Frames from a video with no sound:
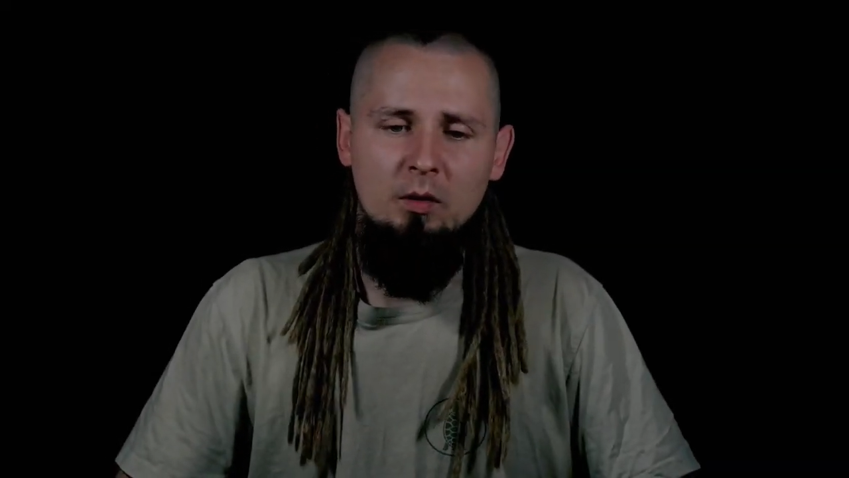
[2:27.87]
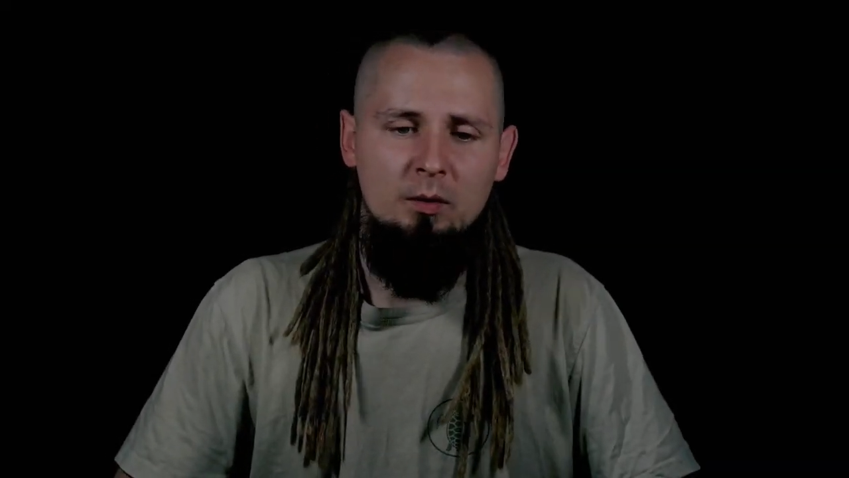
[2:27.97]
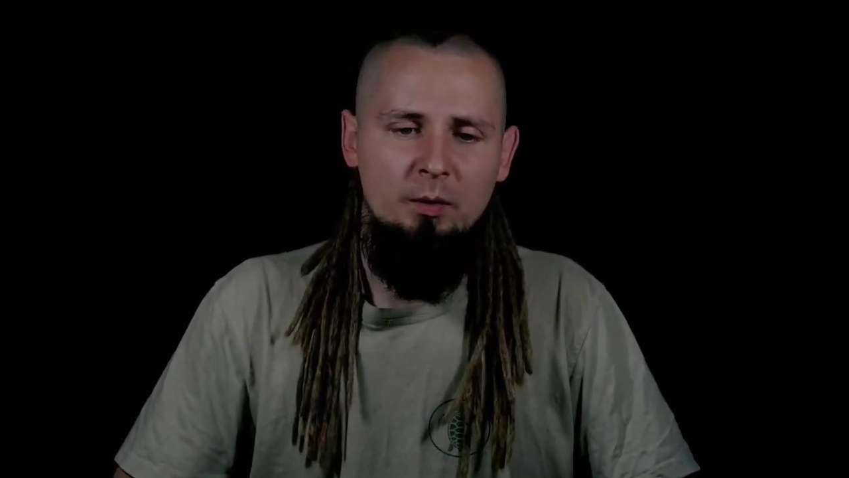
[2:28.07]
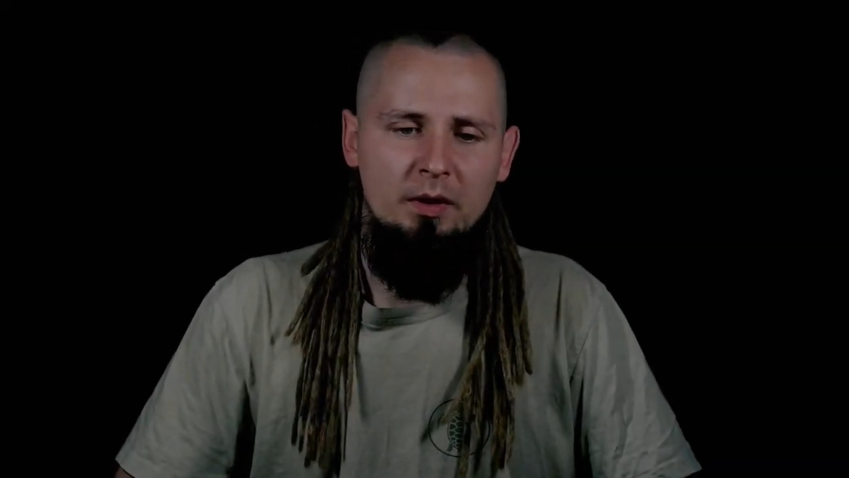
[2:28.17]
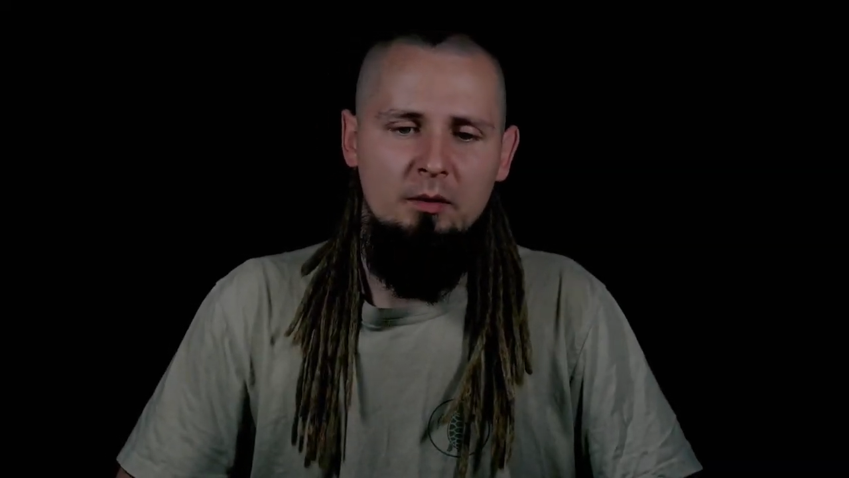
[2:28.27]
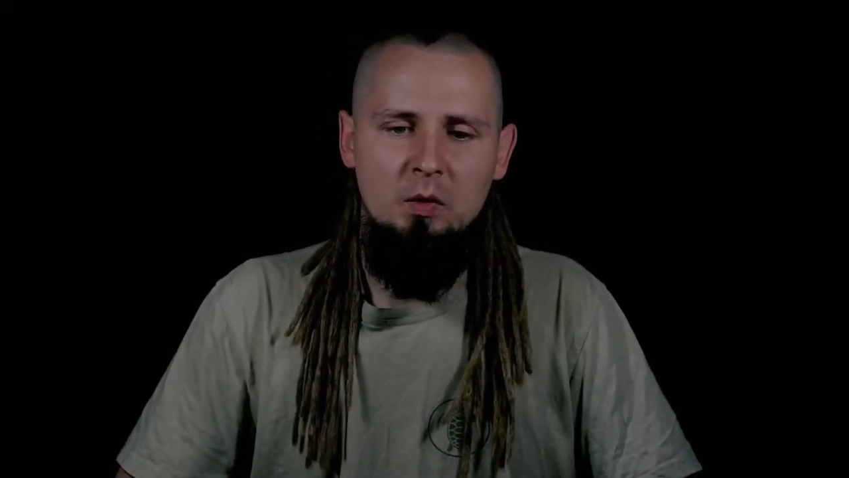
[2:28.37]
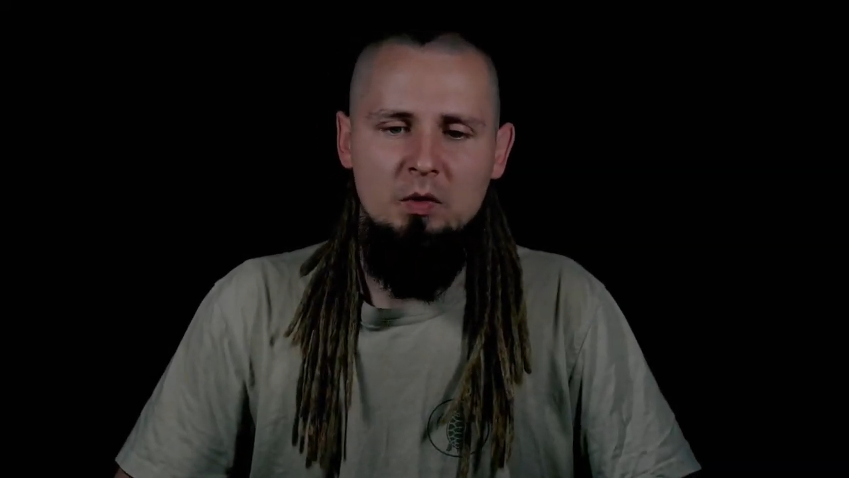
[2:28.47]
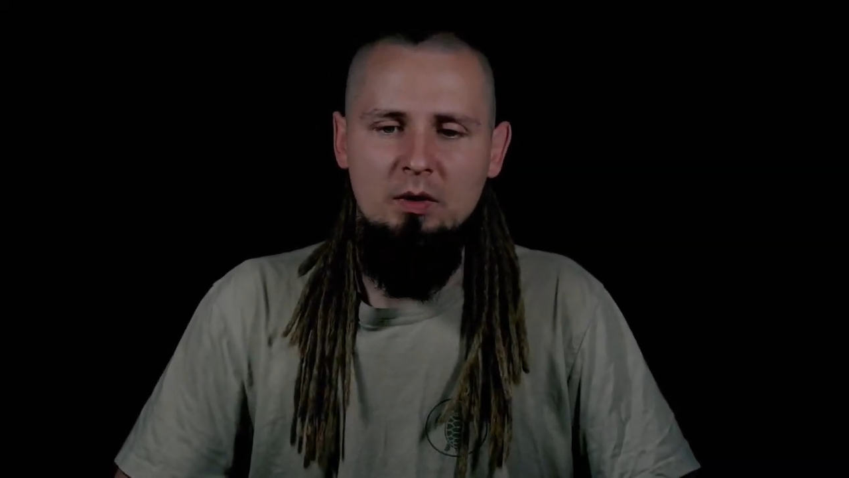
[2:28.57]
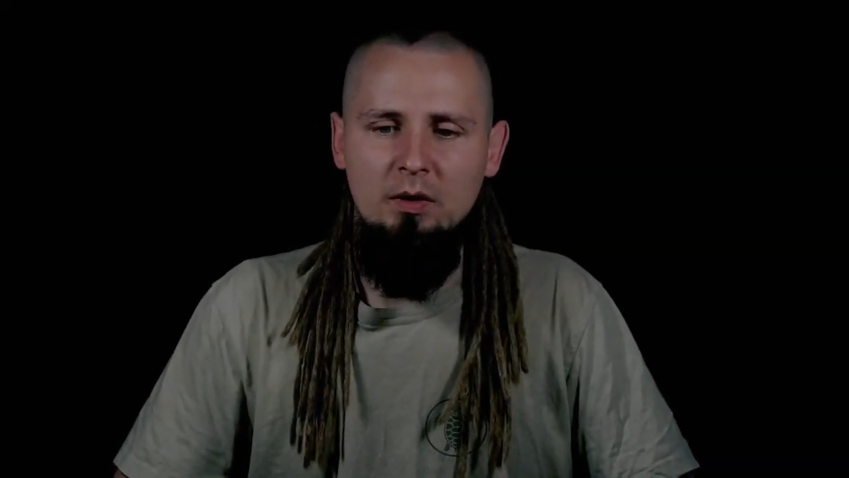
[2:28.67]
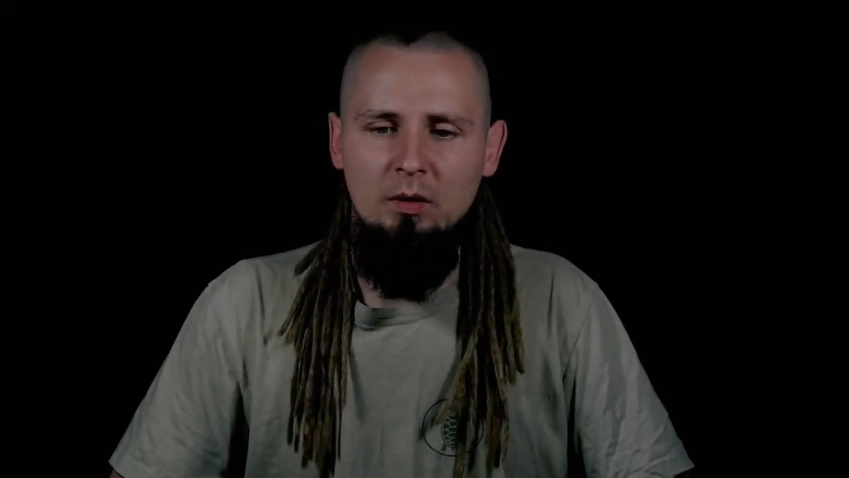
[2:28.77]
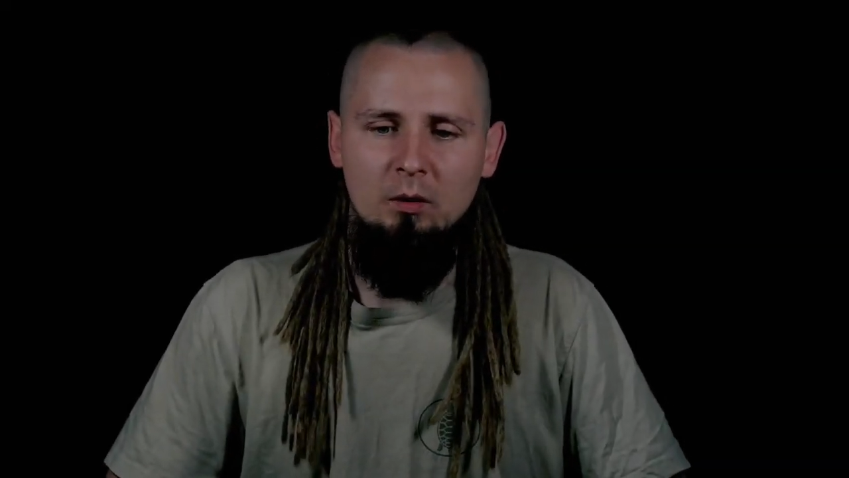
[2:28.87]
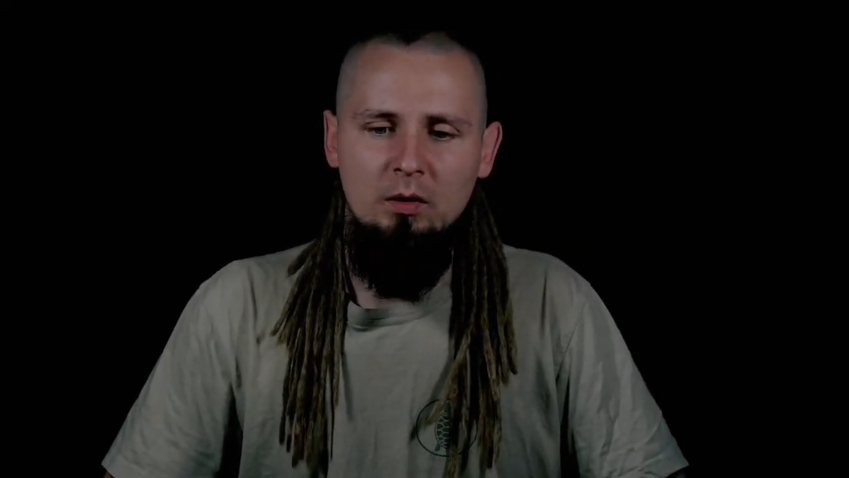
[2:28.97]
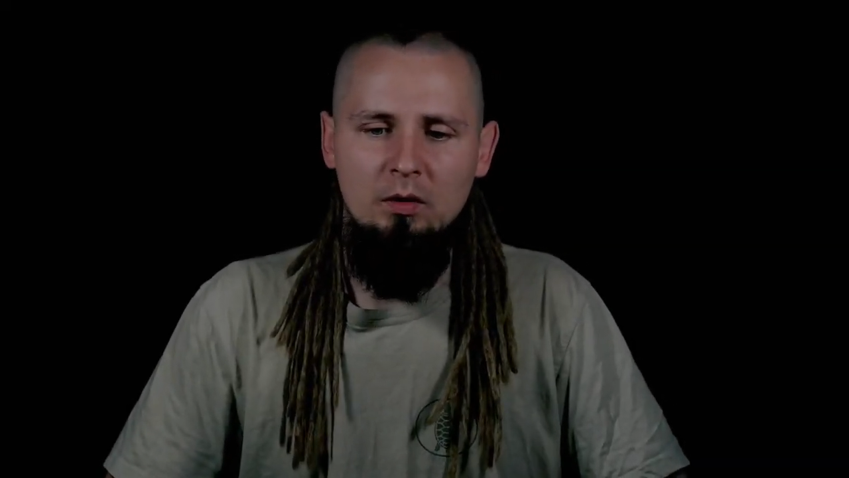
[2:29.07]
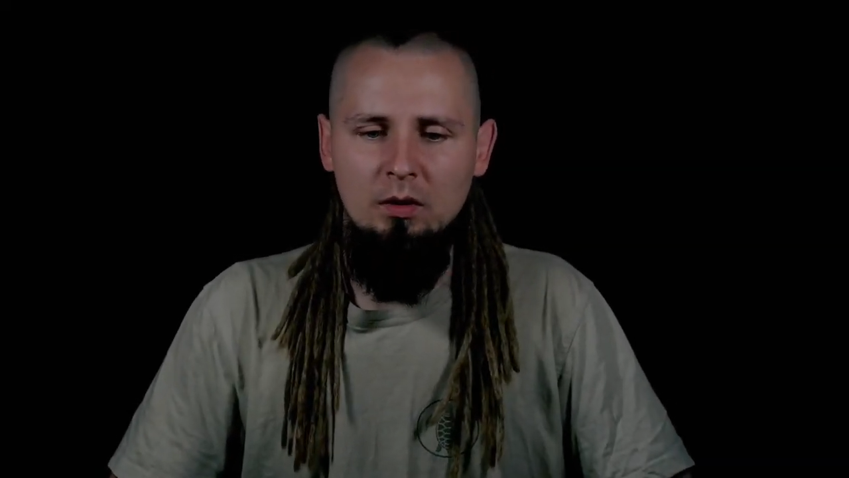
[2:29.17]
I would play music, I would